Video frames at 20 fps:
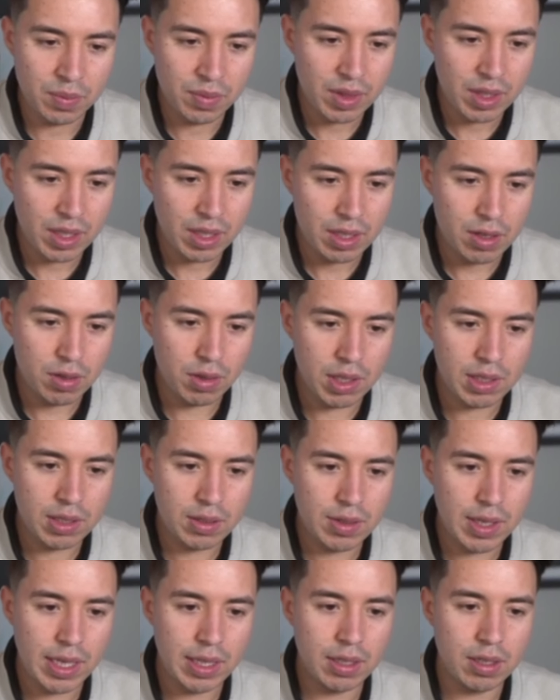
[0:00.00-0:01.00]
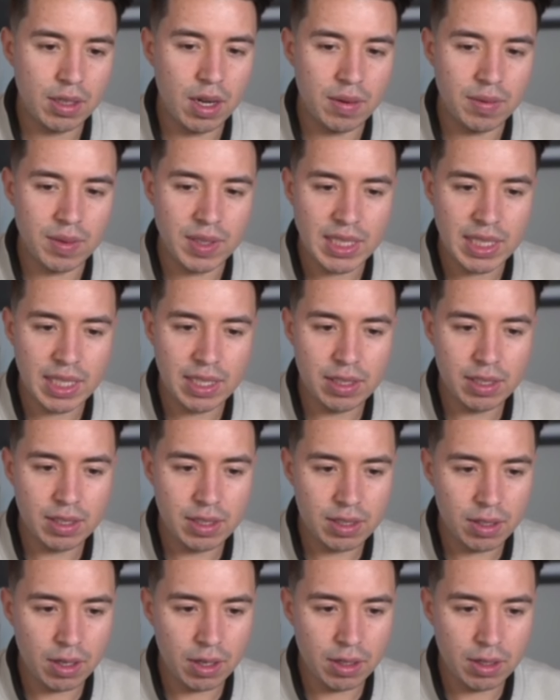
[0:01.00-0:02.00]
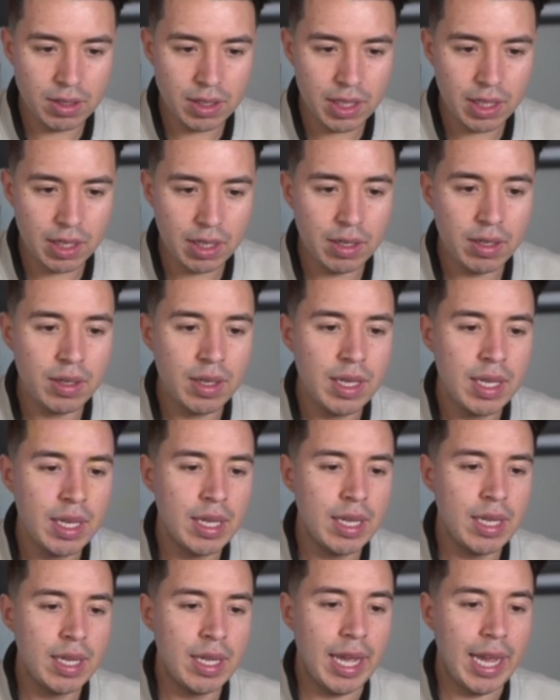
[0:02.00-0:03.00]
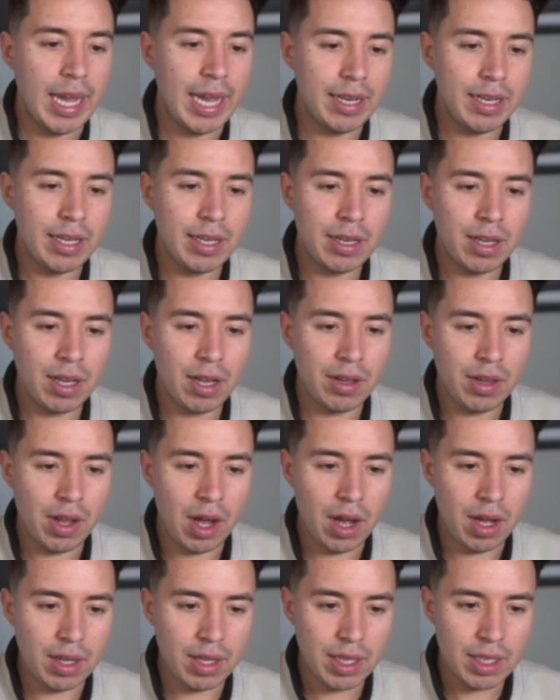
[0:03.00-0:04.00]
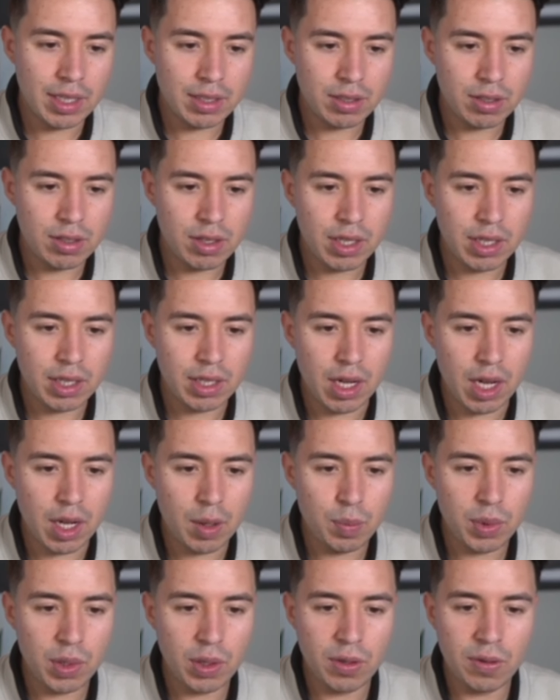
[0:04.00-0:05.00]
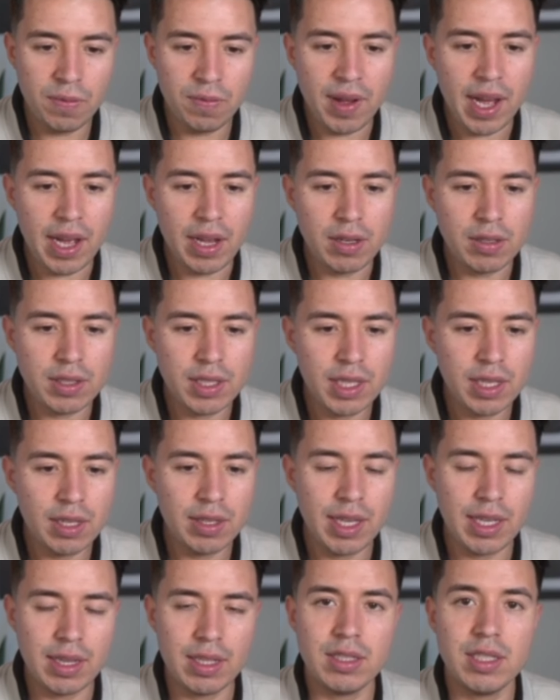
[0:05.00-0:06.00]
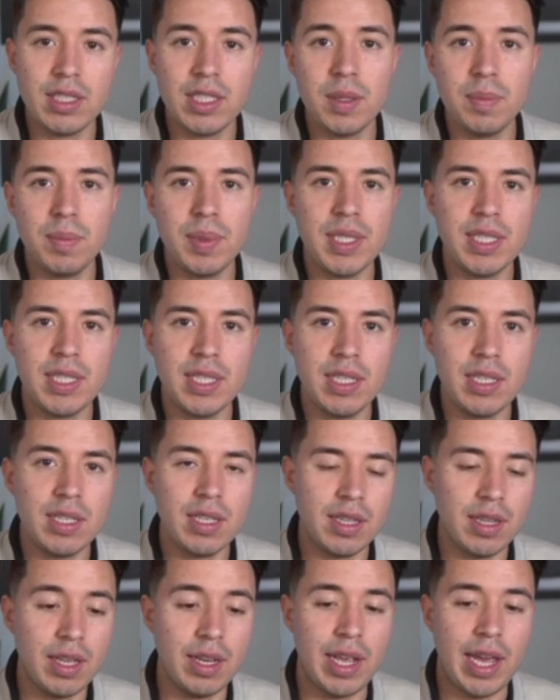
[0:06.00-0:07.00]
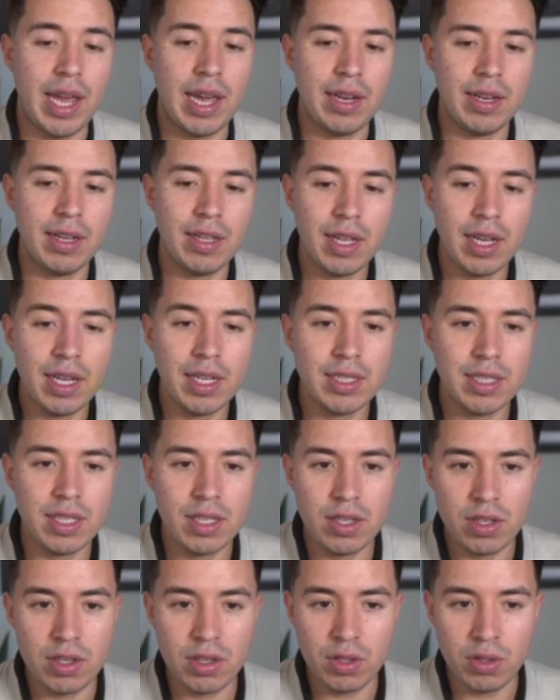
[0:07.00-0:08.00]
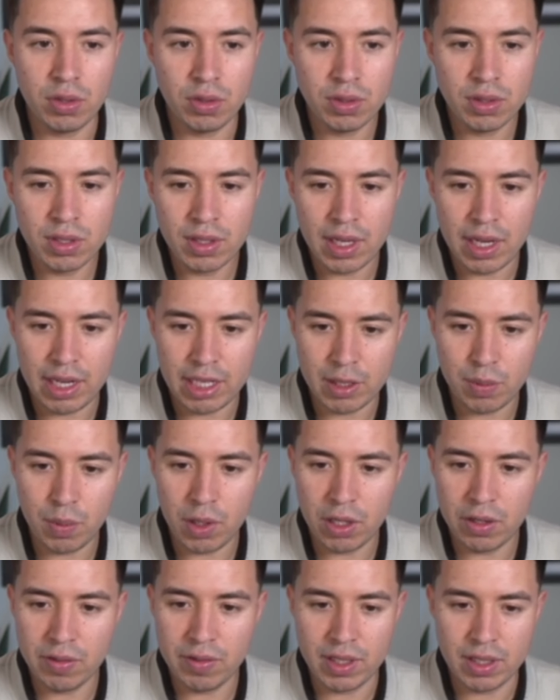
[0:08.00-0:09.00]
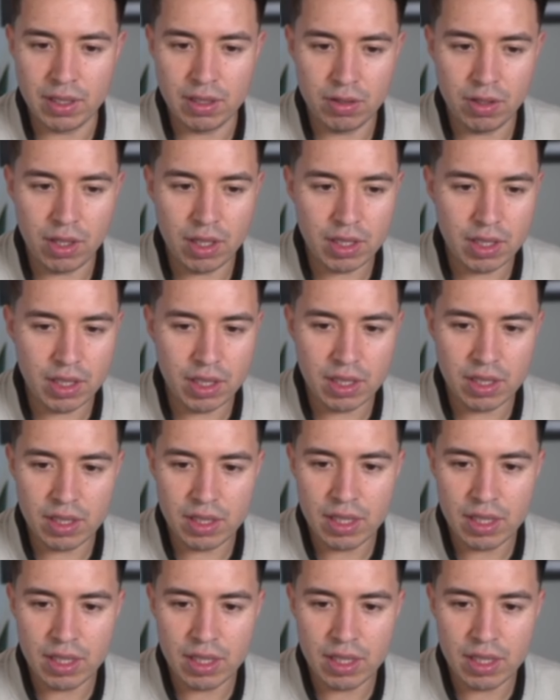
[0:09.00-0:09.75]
You also add the conversation starters here, any knowledge, so you can upload files here that the GPT can then analyze and use as part of the instructions.